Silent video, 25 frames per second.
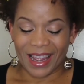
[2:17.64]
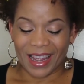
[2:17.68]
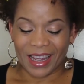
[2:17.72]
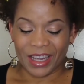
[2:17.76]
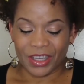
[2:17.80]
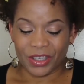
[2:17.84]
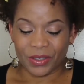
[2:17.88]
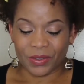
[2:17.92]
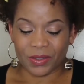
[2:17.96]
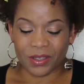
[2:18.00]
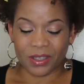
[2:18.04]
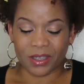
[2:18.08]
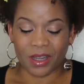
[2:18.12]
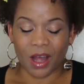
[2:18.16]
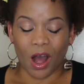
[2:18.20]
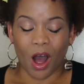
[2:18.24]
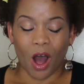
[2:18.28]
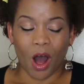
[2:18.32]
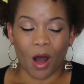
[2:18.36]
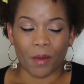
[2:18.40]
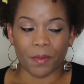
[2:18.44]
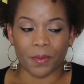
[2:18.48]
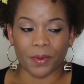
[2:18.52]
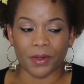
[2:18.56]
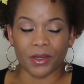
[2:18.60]
In your
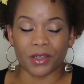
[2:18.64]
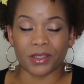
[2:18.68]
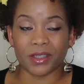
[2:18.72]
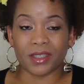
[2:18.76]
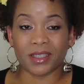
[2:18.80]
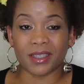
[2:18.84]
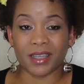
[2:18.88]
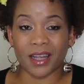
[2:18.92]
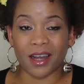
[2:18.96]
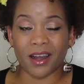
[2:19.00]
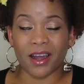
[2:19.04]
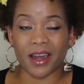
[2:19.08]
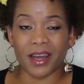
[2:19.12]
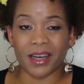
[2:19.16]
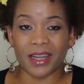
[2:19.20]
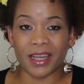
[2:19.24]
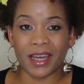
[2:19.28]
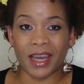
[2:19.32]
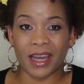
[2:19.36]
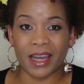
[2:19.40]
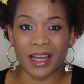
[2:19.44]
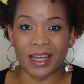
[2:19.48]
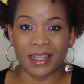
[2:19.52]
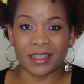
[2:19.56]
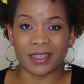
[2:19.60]
scalp, a
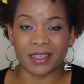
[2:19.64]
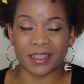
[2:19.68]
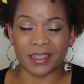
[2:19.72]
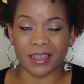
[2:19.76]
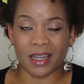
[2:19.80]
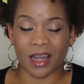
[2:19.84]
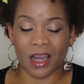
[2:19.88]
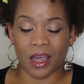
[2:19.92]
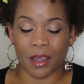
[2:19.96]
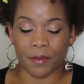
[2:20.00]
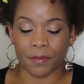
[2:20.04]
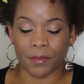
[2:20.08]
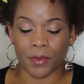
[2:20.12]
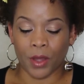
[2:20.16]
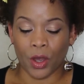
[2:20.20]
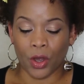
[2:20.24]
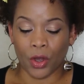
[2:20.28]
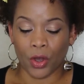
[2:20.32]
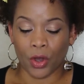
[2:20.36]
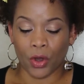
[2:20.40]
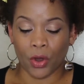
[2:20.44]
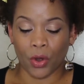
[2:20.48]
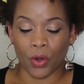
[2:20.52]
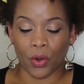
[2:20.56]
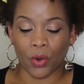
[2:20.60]
tiny enzyme
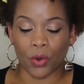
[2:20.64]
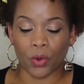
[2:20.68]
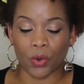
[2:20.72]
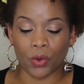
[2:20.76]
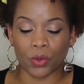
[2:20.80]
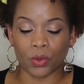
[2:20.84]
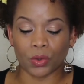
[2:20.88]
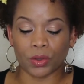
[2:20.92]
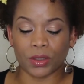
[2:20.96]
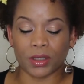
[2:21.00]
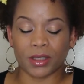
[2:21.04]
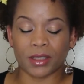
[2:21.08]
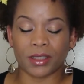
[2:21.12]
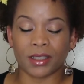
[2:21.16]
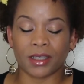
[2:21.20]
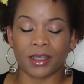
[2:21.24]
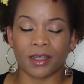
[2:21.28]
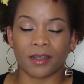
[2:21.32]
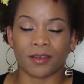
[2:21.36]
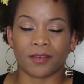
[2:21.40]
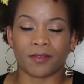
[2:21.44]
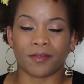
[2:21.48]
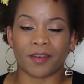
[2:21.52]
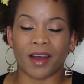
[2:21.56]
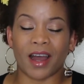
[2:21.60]
called
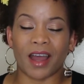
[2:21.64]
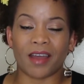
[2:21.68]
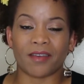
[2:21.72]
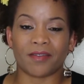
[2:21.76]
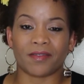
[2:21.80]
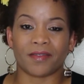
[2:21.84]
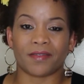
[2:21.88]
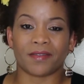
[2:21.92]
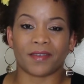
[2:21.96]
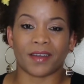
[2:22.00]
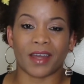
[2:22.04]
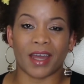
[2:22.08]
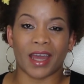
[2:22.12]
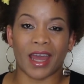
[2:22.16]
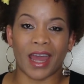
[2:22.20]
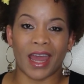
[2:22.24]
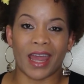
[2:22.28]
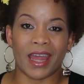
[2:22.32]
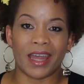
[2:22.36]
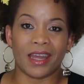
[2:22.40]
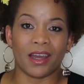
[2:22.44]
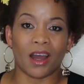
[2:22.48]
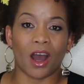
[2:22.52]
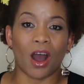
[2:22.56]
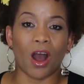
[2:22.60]

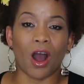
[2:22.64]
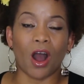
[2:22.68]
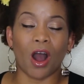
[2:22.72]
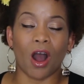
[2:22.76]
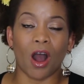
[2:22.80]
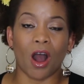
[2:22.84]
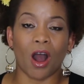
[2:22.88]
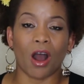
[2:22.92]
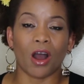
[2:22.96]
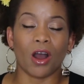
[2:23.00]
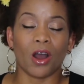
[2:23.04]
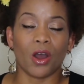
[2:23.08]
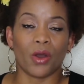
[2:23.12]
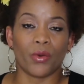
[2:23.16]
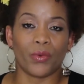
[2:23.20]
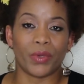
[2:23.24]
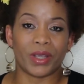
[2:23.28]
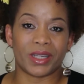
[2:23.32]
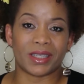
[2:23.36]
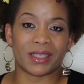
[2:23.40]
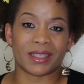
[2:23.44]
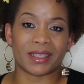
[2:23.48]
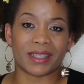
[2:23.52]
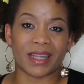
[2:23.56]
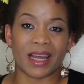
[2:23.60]
5-AR,
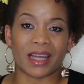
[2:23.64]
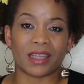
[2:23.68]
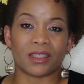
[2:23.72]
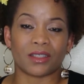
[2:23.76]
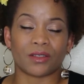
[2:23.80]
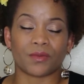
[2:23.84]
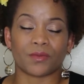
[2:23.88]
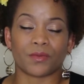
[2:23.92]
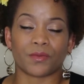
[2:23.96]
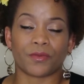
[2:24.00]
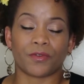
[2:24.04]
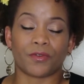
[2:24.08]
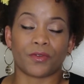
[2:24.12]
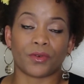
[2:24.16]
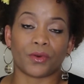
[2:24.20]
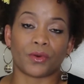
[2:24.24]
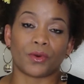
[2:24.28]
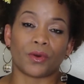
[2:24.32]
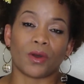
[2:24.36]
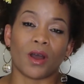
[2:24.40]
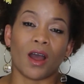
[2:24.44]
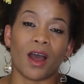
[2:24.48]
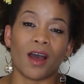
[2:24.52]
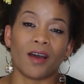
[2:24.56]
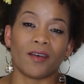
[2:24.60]
which stands
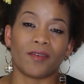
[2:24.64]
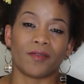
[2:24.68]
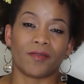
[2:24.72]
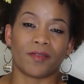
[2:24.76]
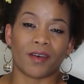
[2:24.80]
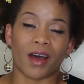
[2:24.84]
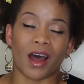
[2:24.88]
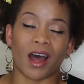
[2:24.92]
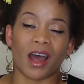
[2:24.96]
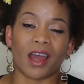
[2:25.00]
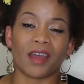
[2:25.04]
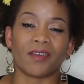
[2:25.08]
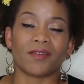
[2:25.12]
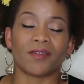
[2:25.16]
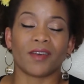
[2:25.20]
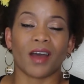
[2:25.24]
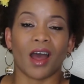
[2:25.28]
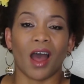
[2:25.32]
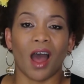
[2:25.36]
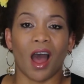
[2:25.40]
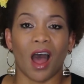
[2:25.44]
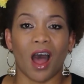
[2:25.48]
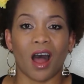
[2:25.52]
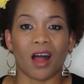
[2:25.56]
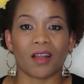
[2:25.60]
for
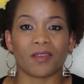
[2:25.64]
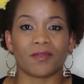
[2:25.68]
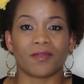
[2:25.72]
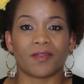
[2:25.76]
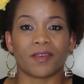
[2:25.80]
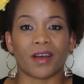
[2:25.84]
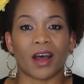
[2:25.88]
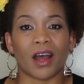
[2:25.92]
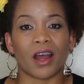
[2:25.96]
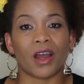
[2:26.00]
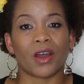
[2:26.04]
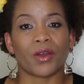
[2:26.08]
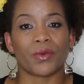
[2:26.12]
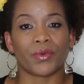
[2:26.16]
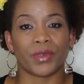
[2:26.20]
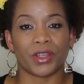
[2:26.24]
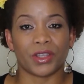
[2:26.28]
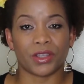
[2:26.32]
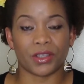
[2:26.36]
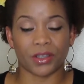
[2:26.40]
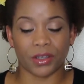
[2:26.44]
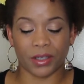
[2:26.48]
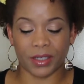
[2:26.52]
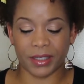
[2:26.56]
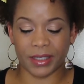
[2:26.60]
5-alpha
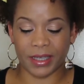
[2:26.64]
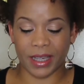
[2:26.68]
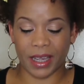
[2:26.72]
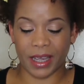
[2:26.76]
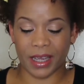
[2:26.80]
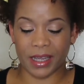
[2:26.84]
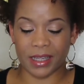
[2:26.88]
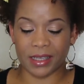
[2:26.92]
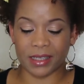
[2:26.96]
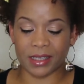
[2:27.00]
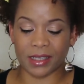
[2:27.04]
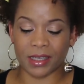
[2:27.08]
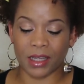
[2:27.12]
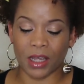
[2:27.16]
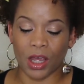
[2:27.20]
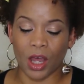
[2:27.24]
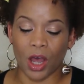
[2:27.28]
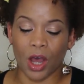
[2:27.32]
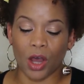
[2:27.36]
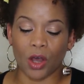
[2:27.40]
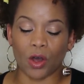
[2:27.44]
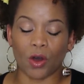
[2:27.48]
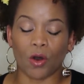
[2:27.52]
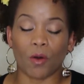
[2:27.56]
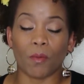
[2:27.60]
reductase,
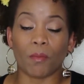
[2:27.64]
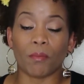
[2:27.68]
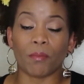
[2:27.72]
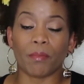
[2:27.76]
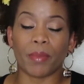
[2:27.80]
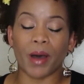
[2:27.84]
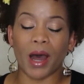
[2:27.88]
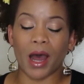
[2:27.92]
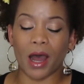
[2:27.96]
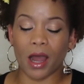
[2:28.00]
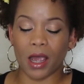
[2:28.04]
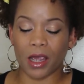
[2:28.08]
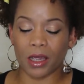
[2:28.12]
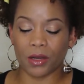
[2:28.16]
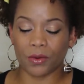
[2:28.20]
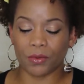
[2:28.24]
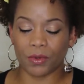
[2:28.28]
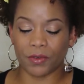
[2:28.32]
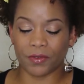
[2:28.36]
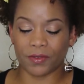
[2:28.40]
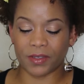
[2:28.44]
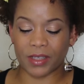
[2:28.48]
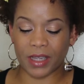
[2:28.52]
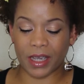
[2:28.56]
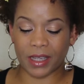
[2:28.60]
combine
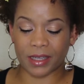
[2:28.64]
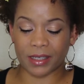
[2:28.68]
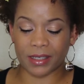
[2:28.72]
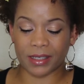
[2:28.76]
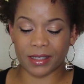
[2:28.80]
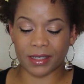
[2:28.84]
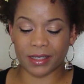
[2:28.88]
with the